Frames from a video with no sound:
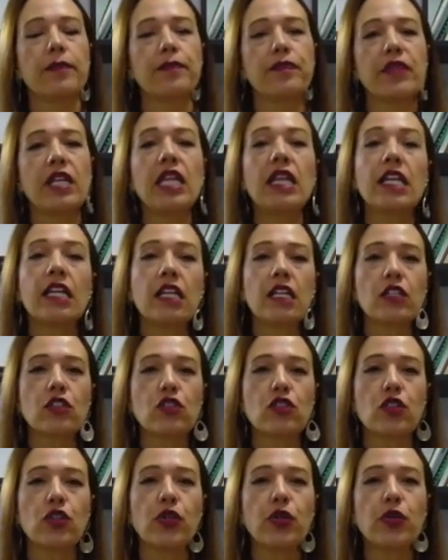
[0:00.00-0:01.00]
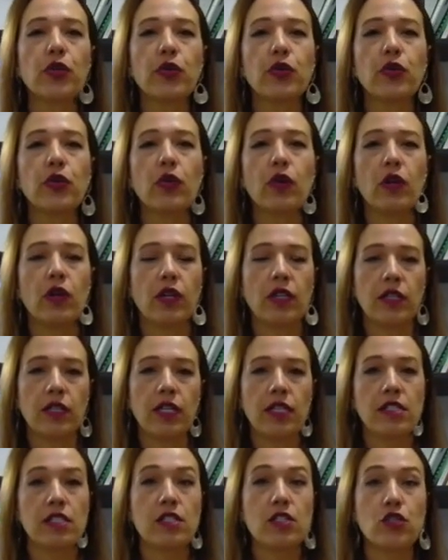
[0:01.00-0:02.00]
link to you in
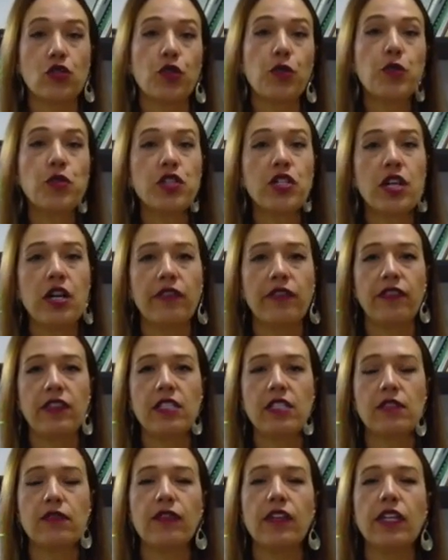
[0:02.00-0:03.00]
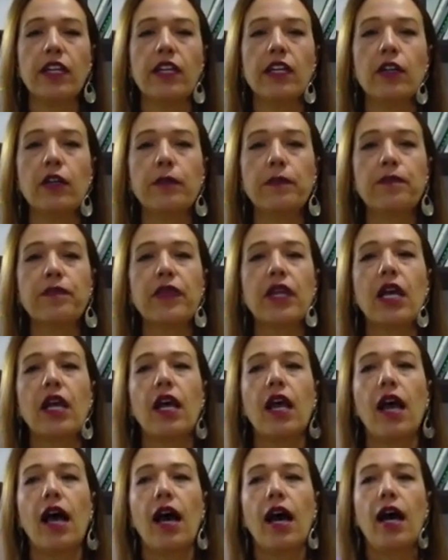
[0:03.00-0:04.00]
the description of this video.
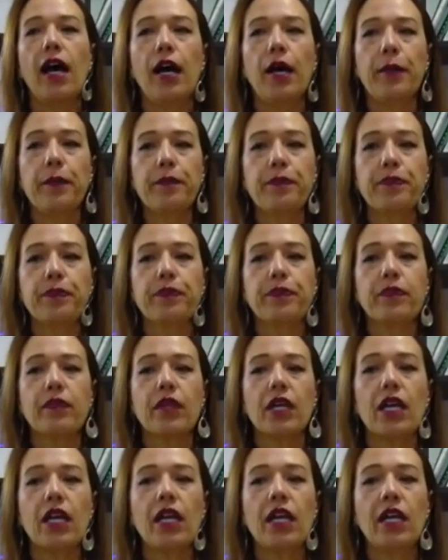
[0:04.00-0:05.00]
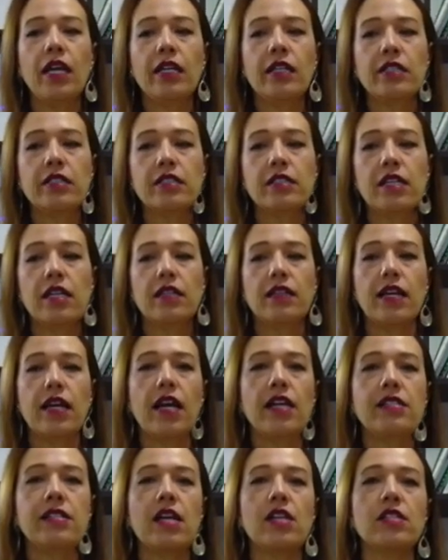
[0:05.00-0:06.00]
There
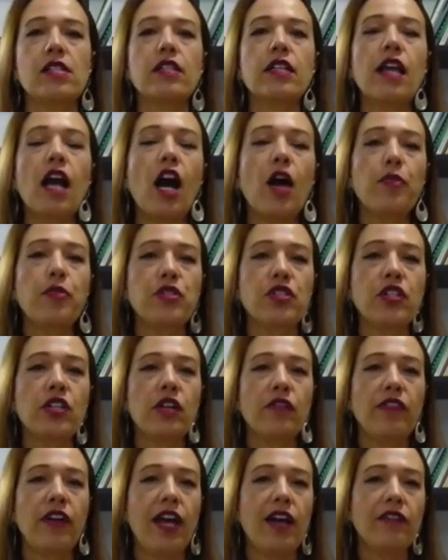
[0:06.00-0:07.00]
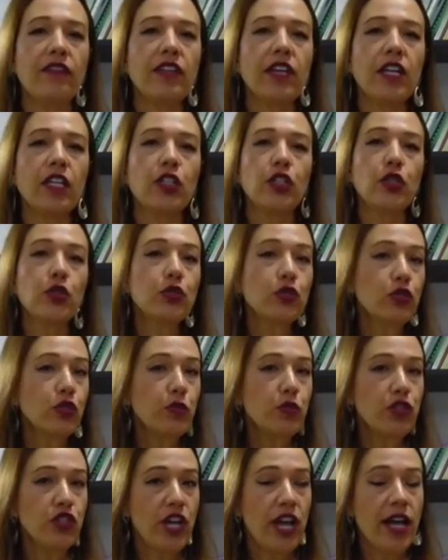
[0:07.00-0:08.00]
is also the option of having a
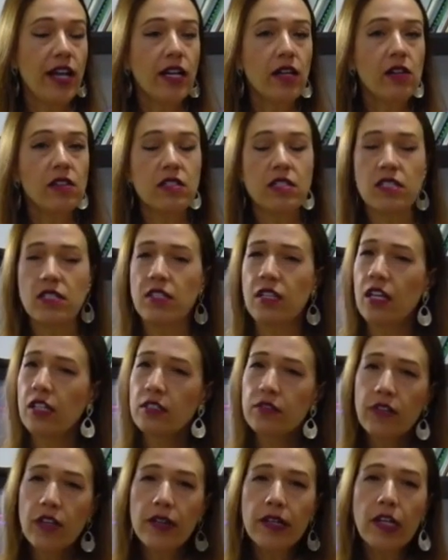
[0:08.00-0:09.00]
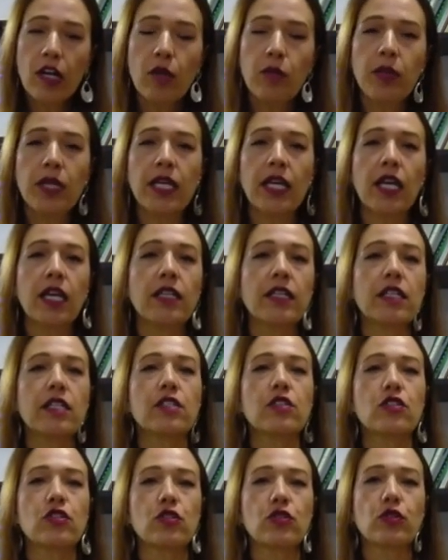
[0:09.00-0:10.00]
YouTube channel. It's not very complicated
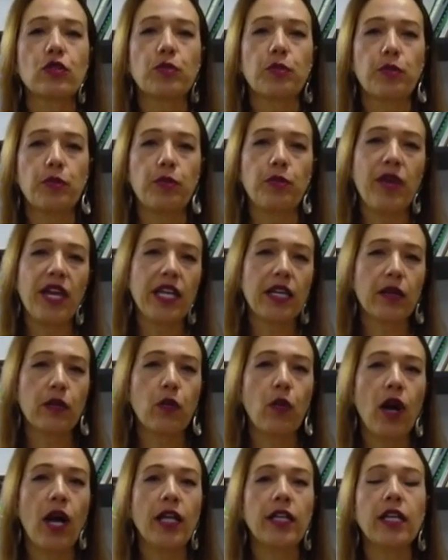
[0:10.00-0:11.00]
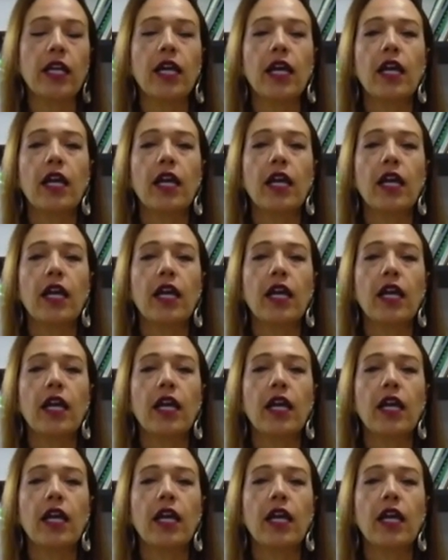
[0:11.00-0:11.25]
to make one,